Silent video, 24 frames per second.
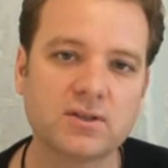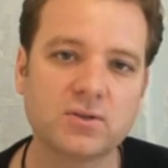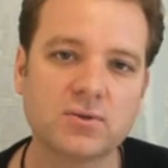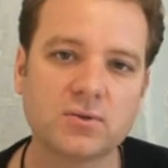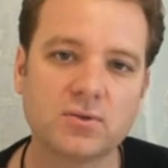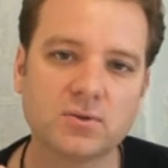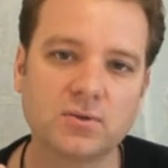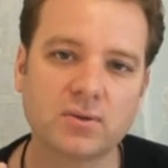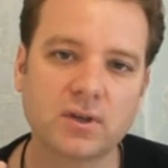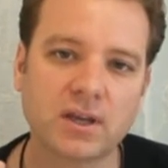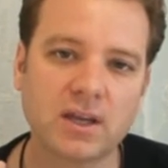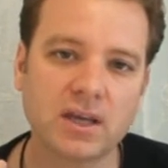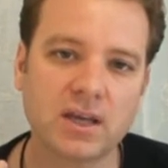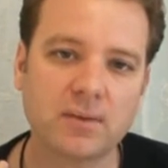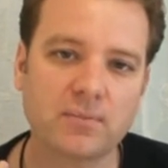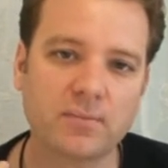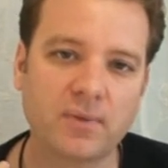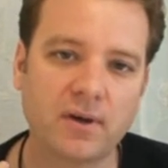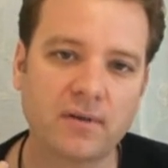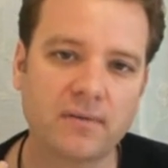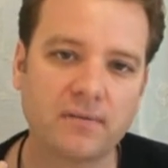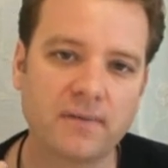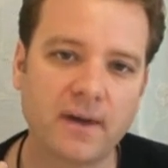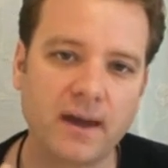to keep
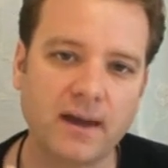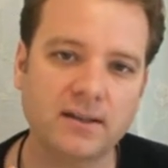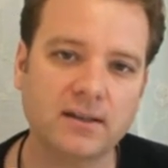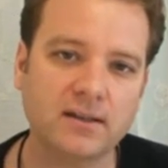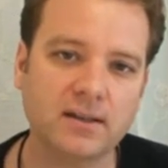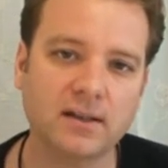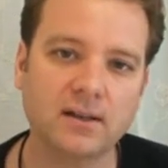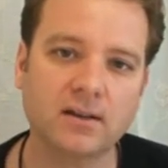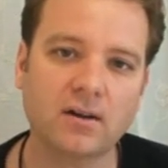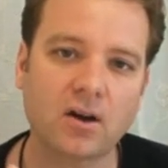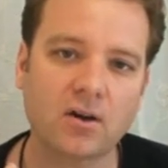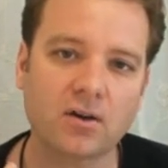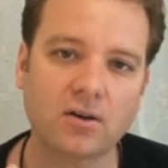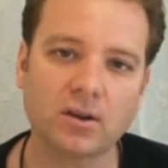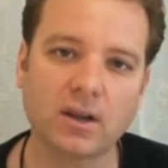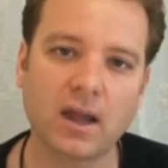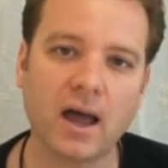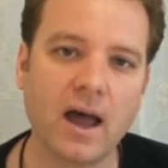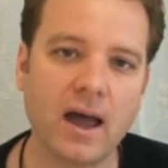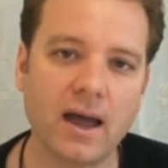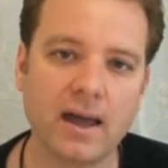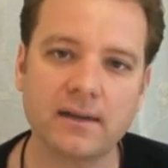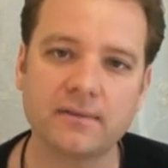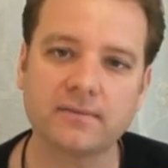affecting our
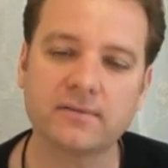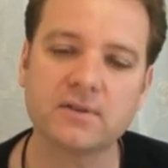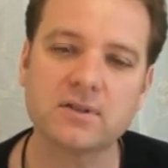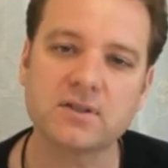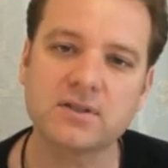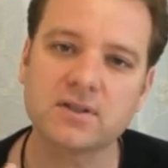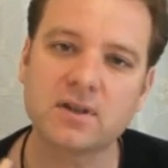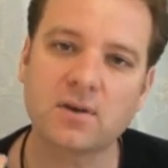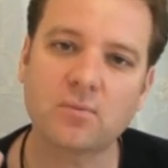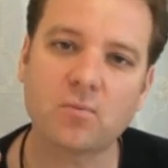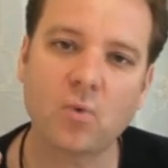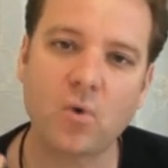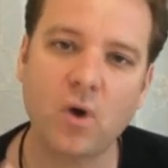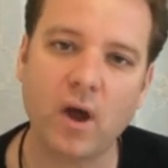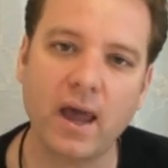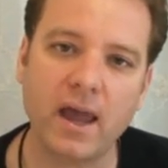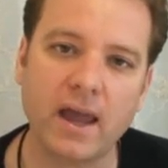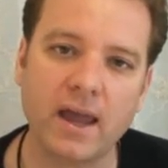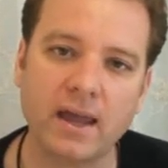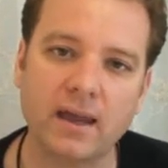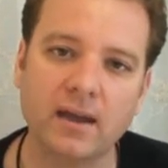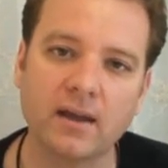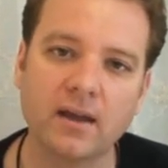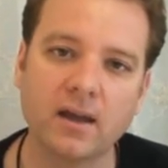life in some
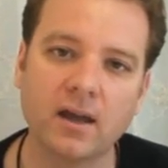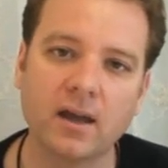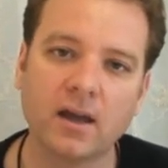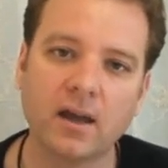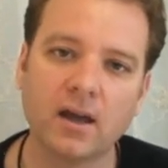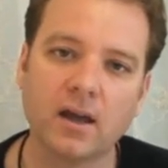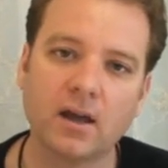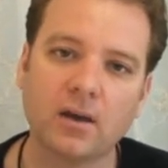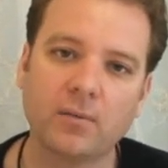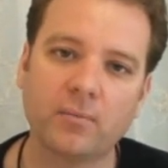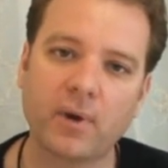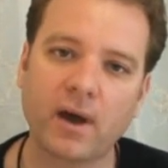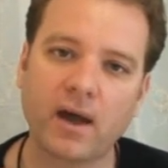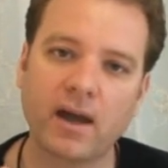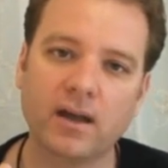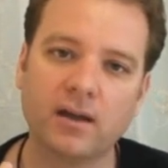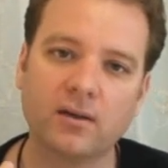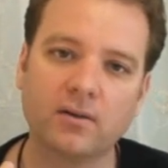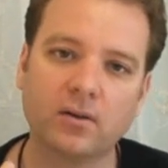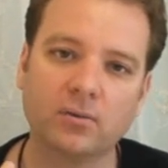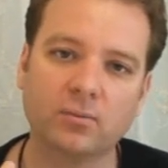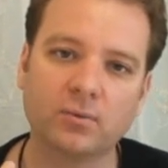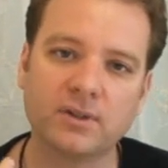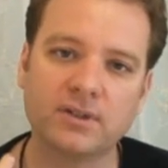way by
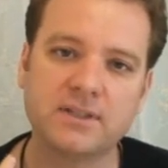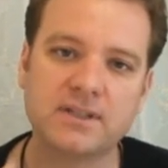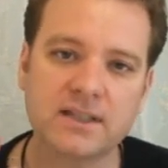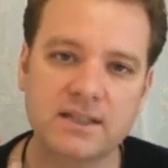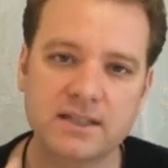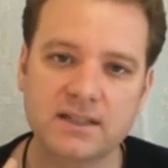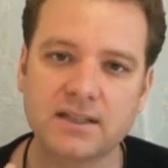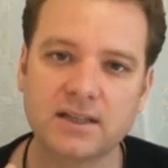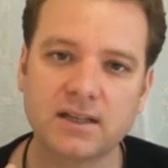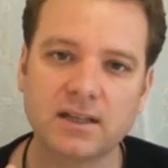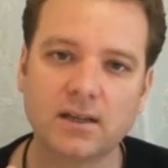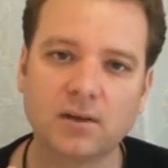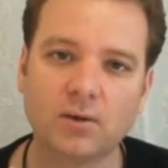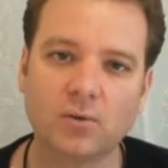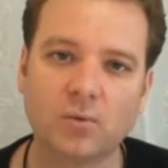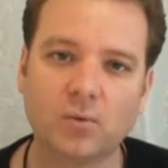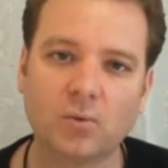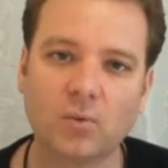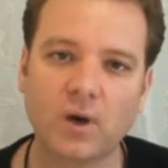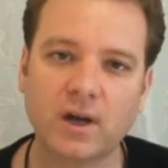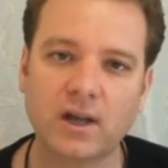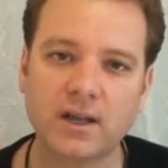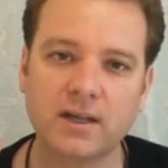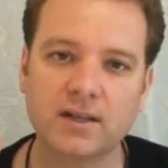resisting
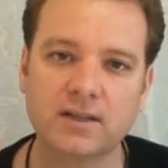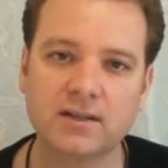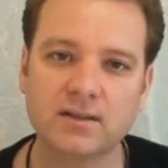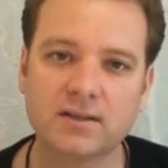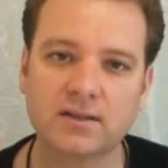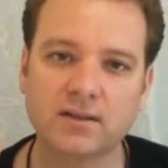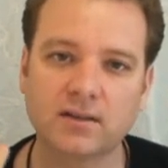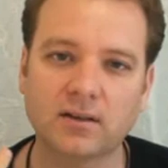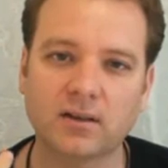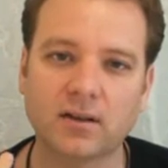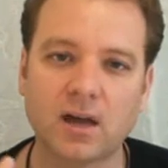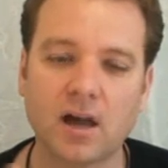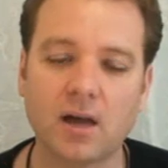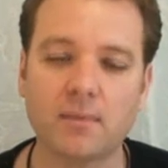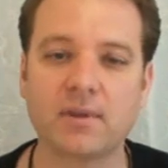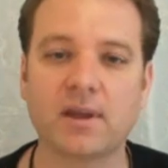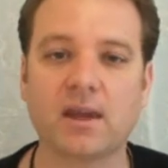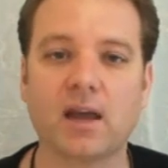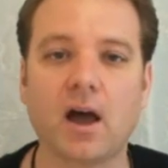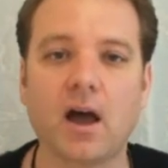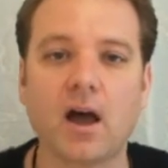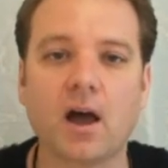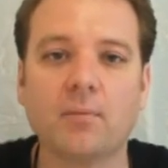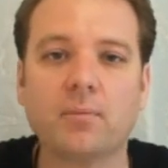what is
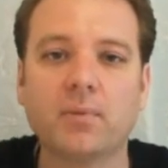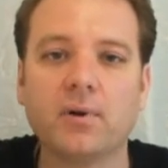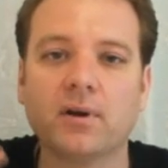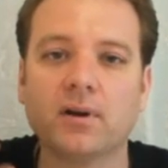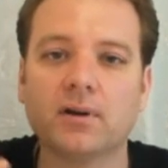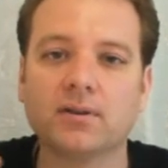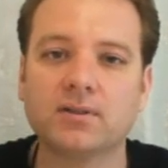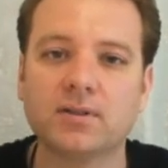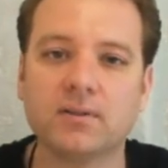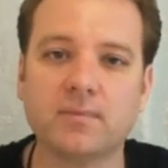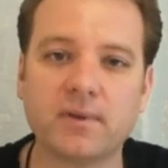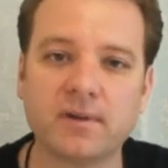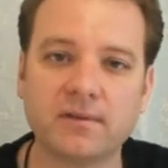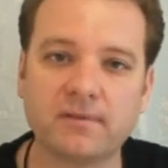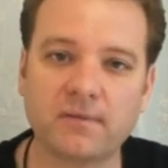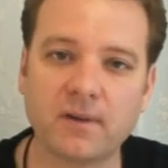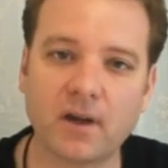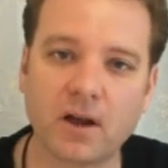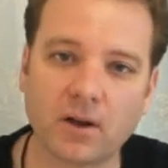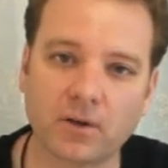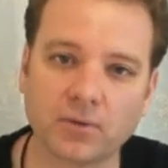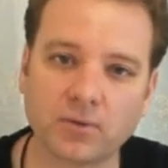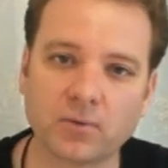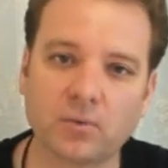coming up to be
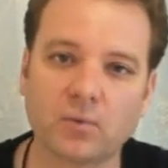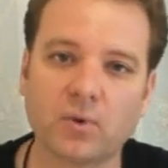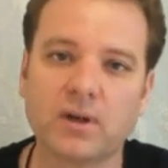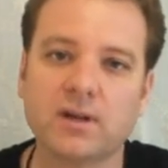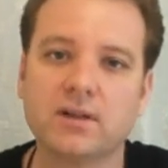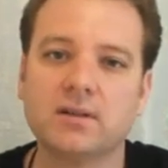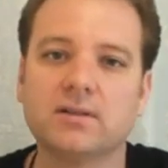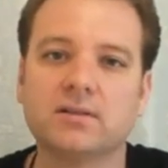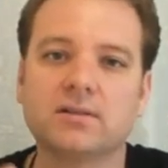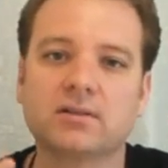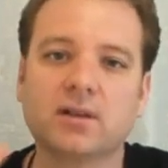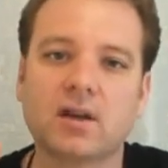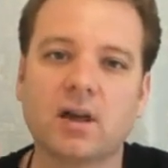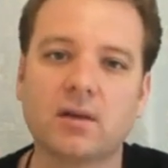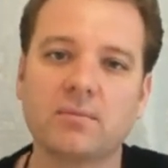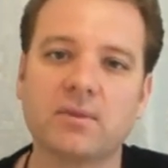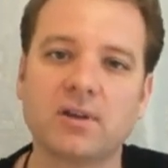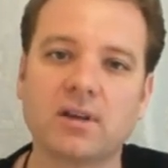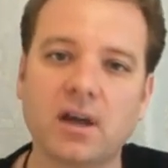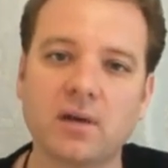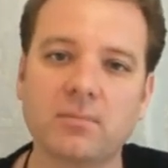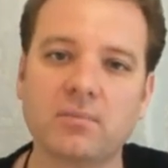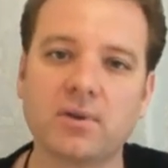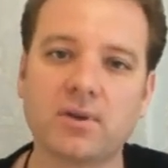felt, what is
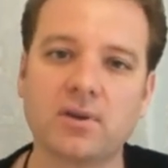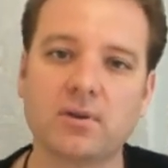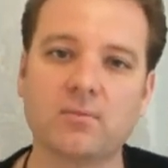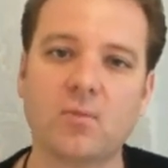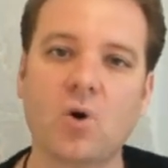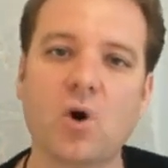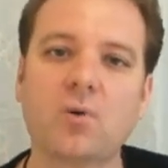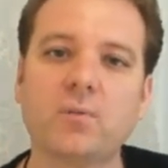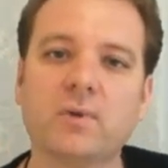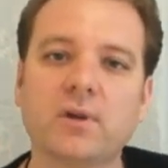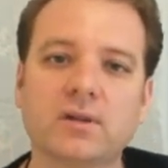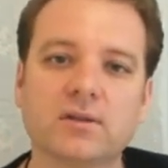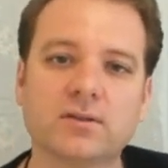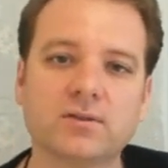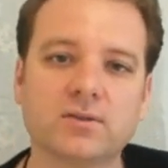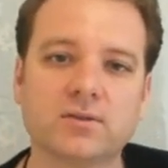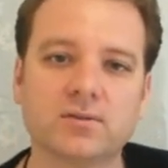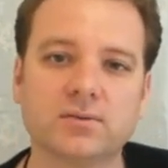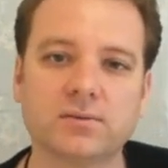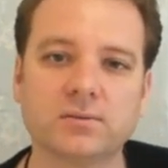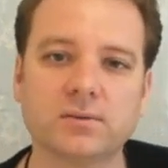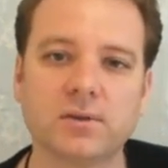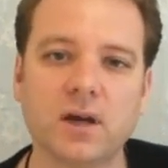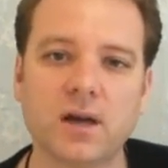coming up in the moment
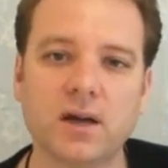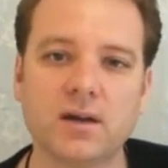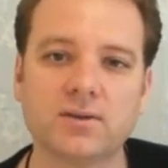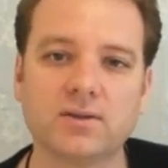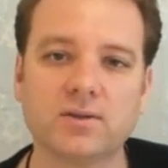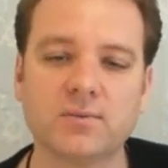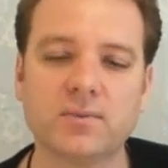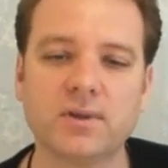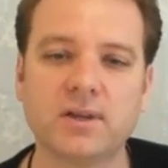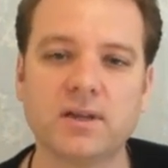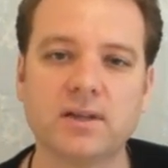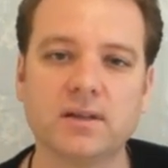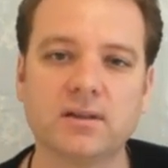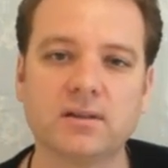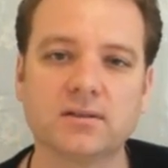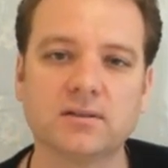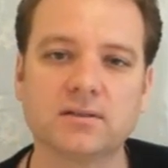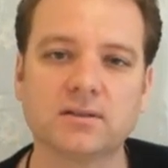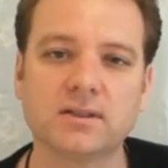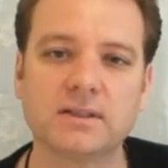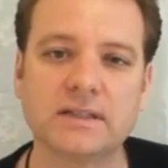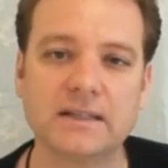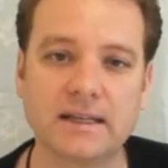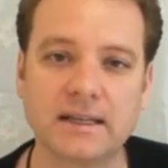to be
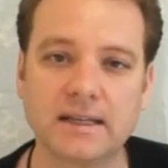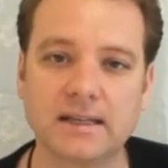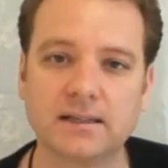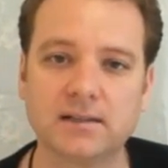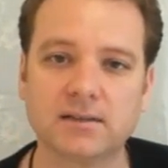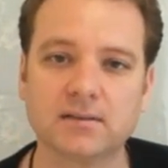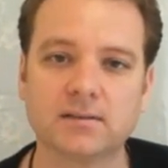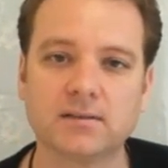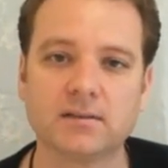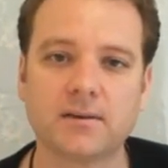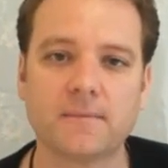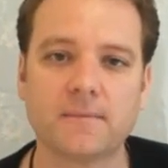seen.